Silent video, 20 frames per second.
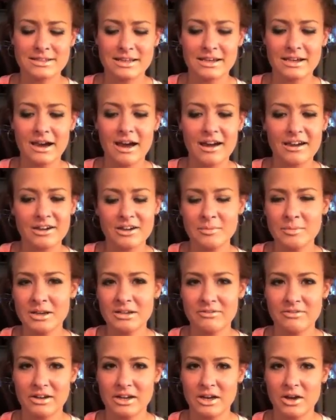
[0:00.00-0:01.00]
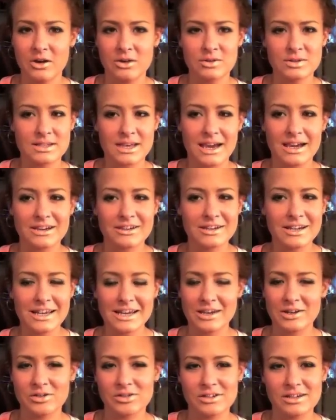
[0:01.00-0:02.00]
I could make videos, I could
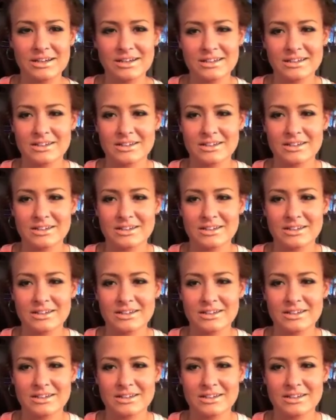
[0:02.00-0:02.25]
handle it,